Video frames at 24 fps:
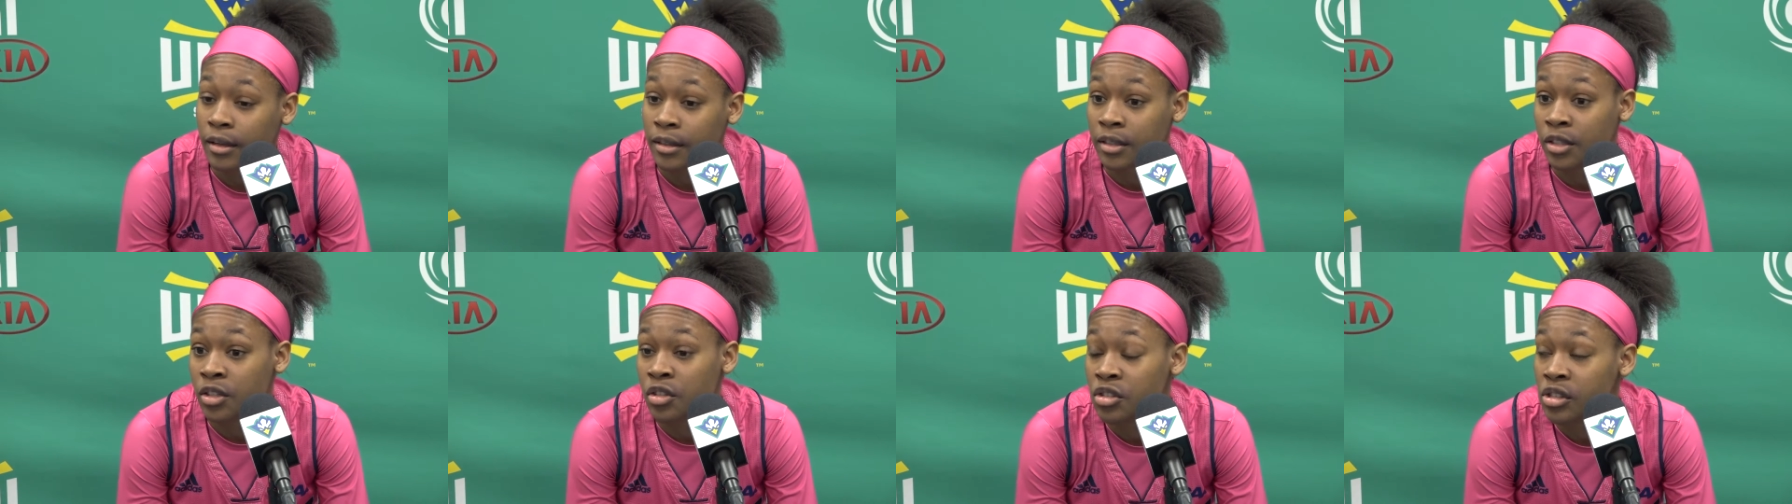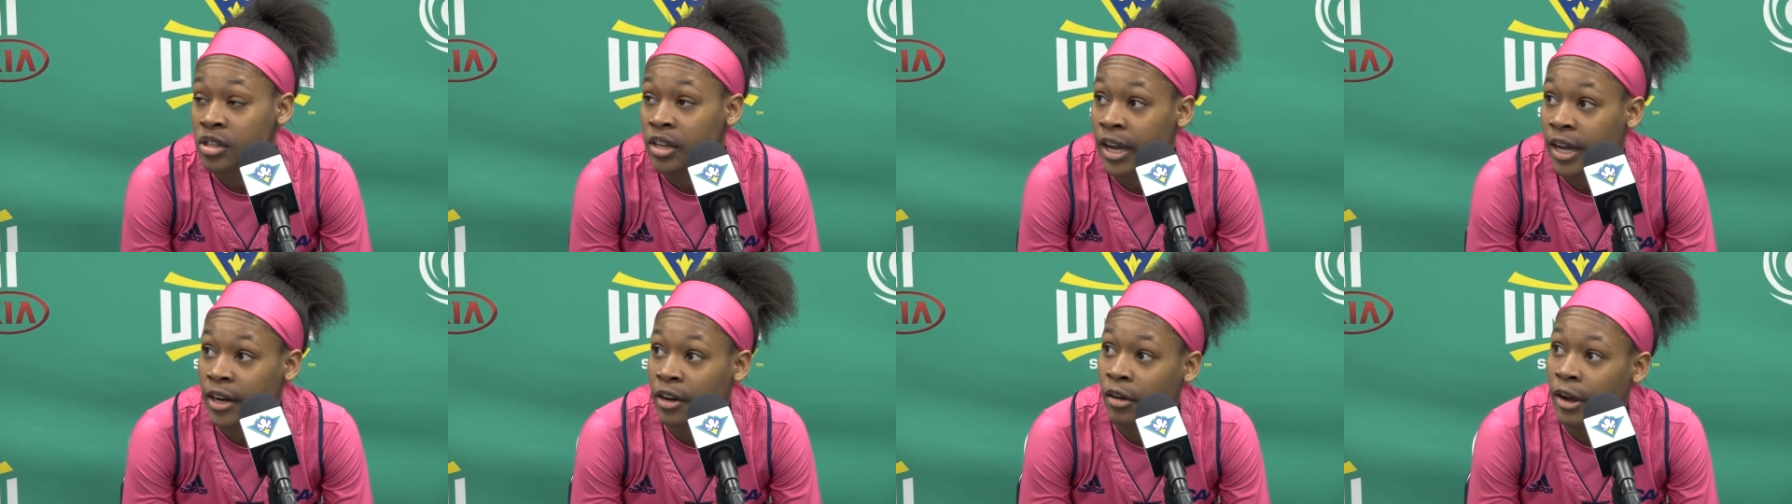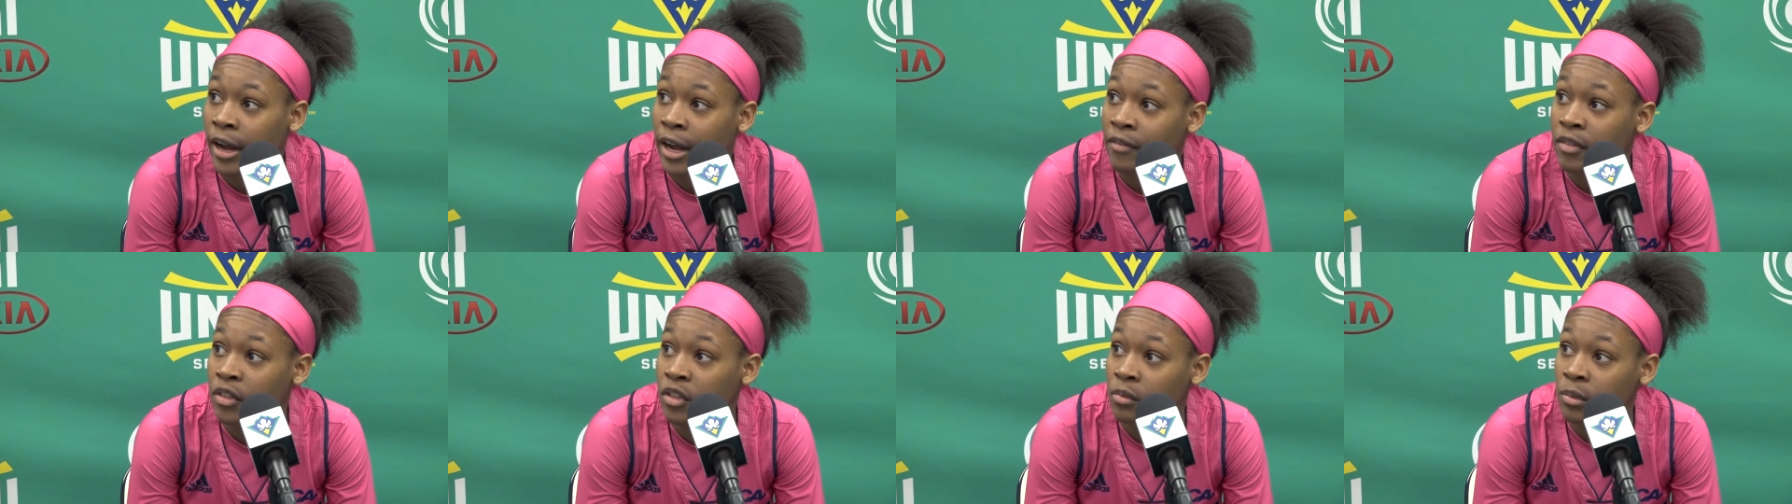Usually I don't
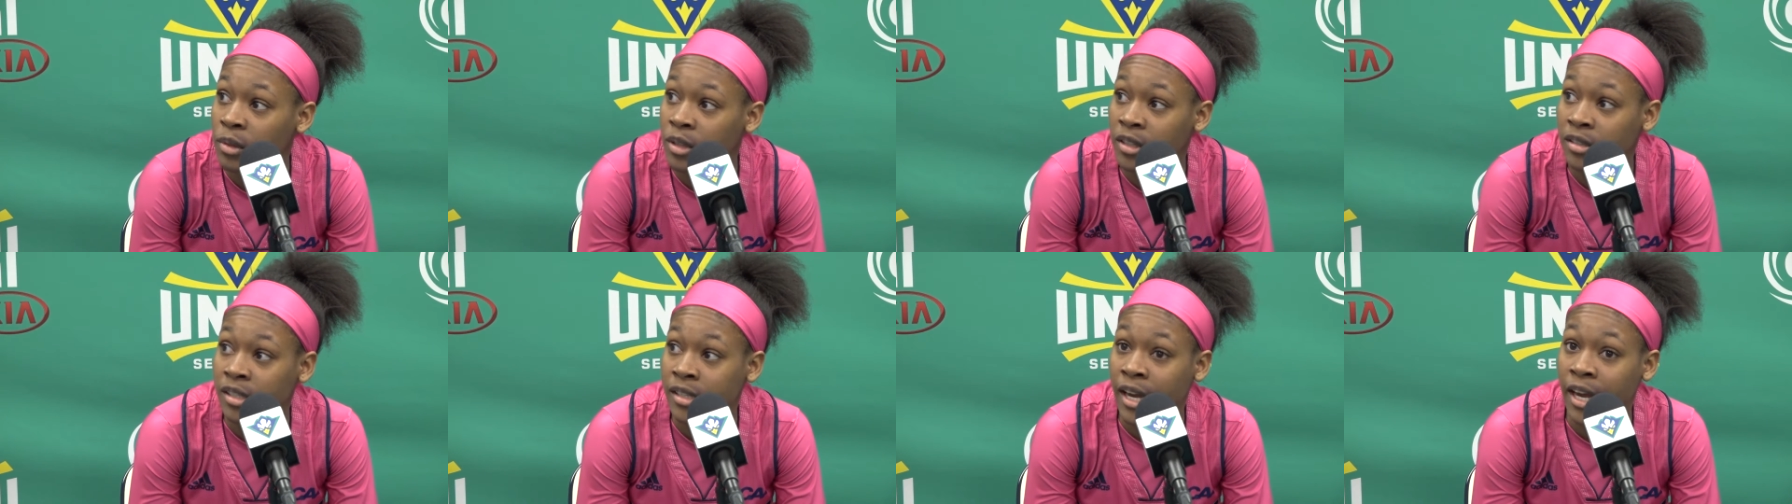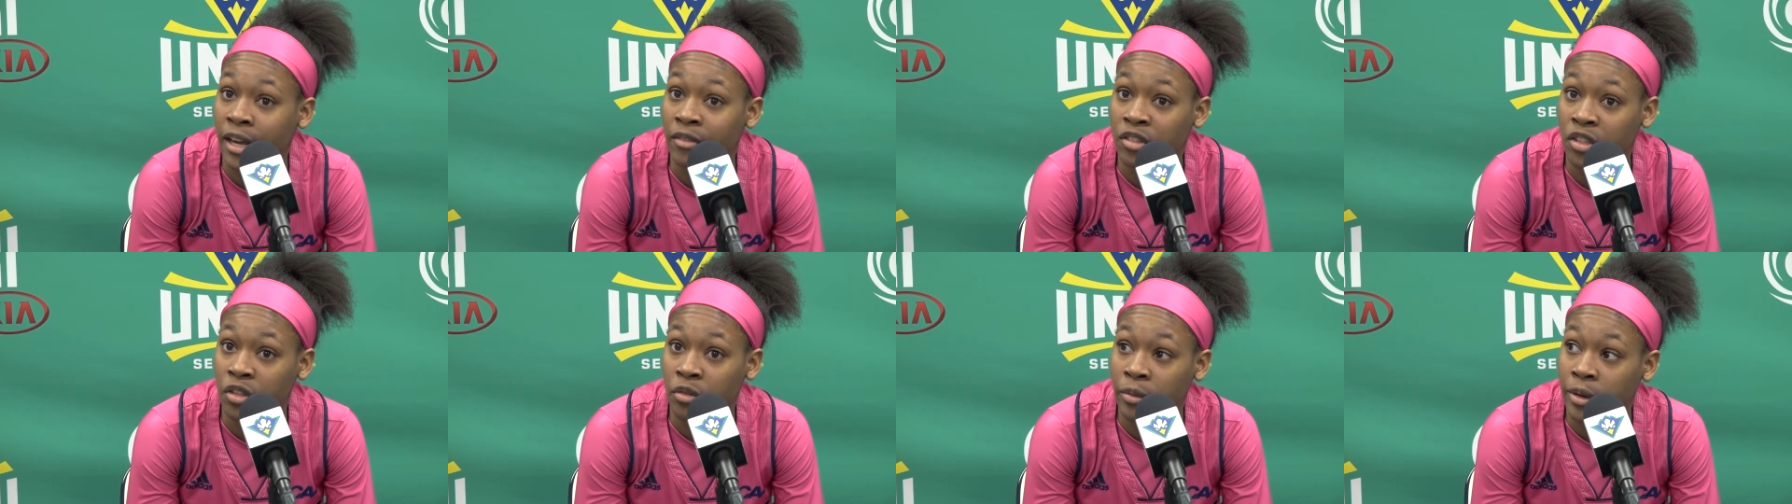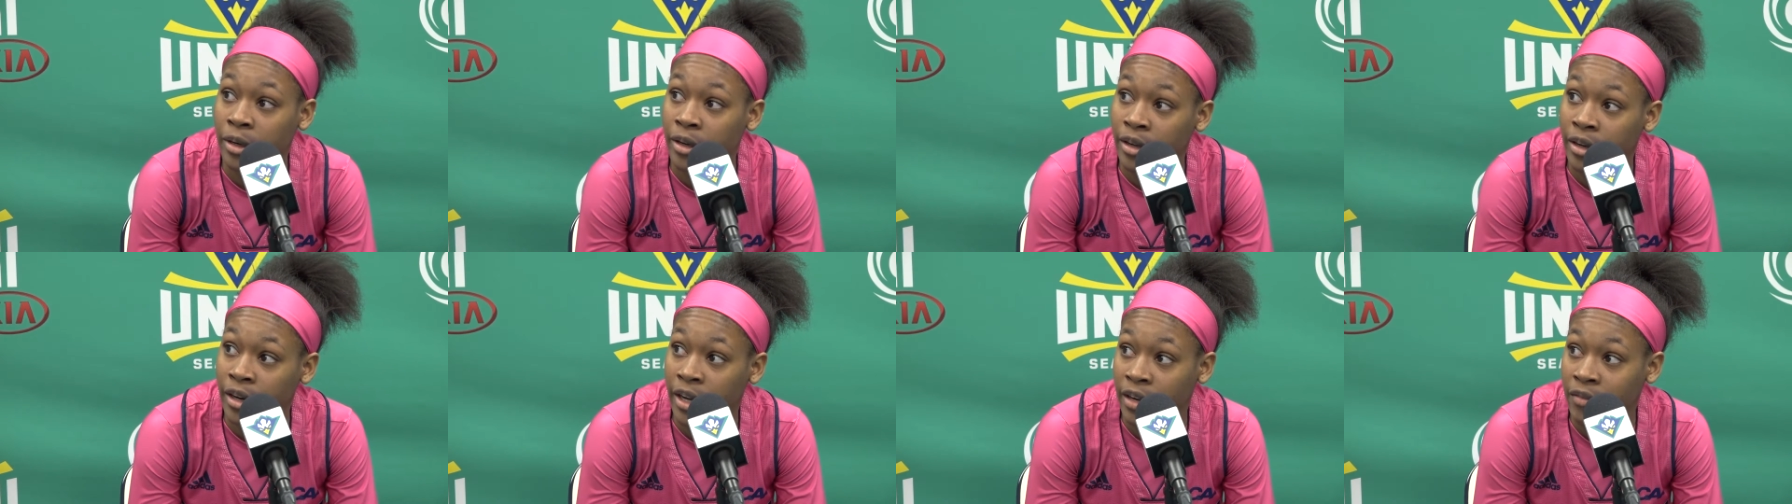have to because I have
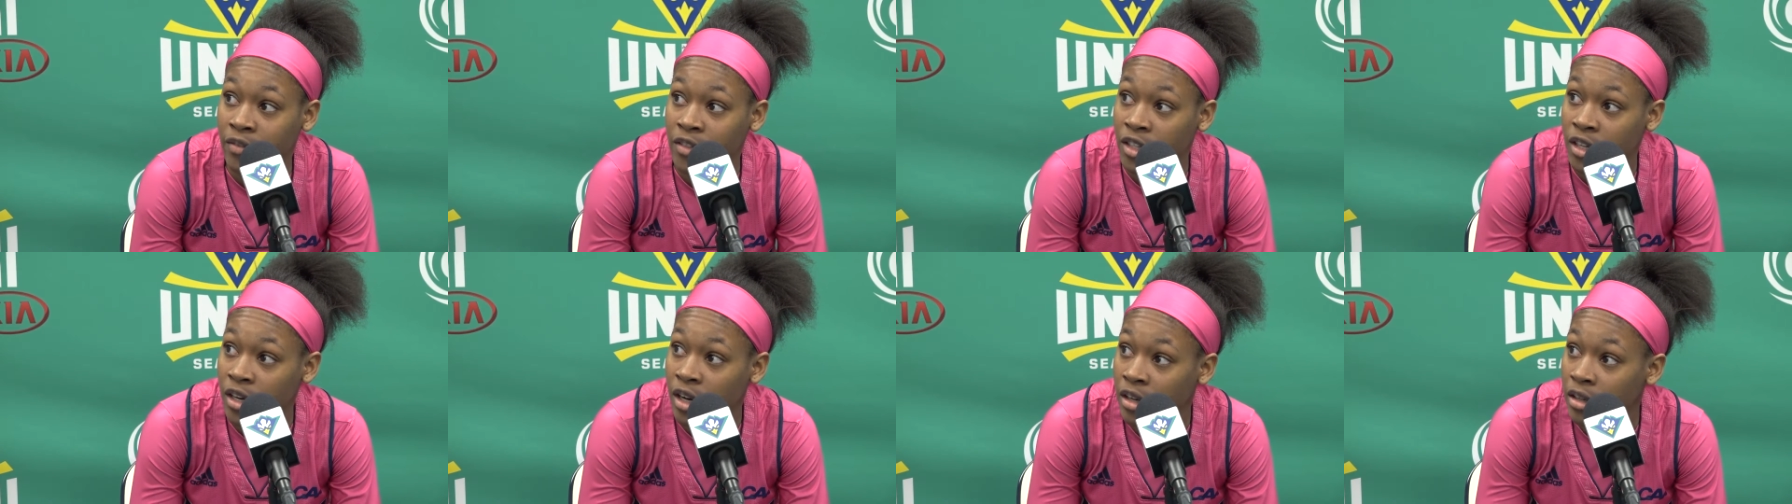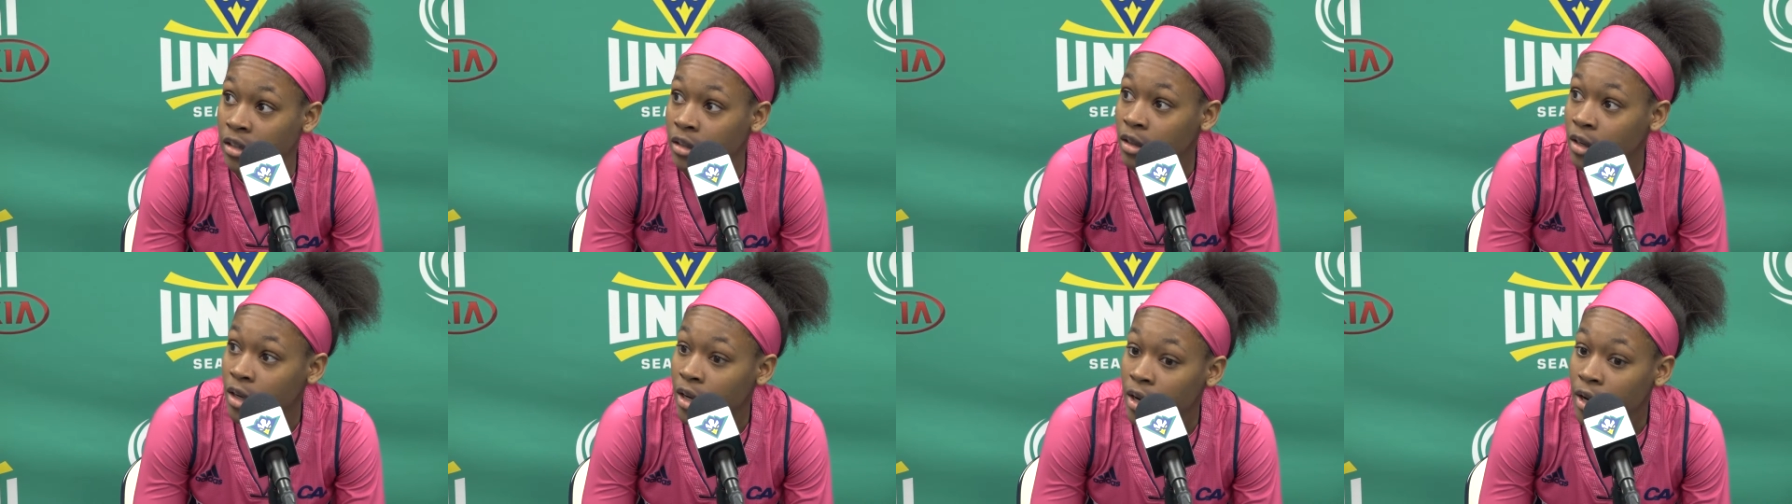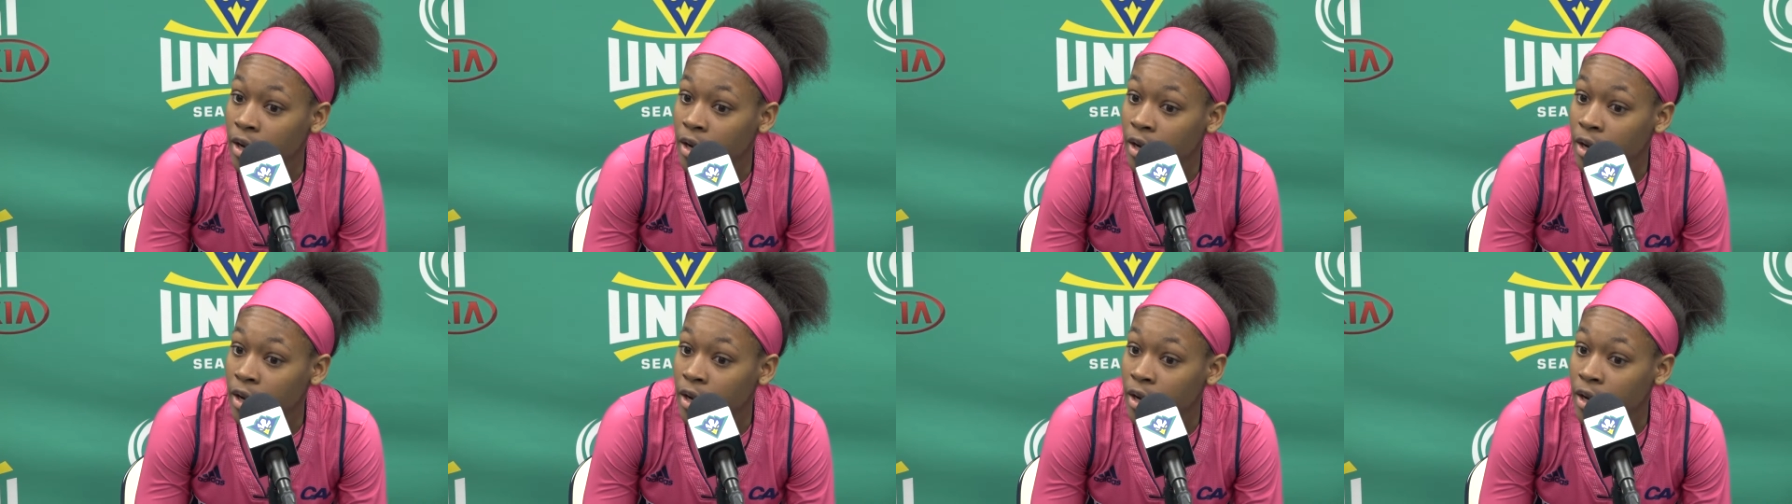Sharita and I have Gianna.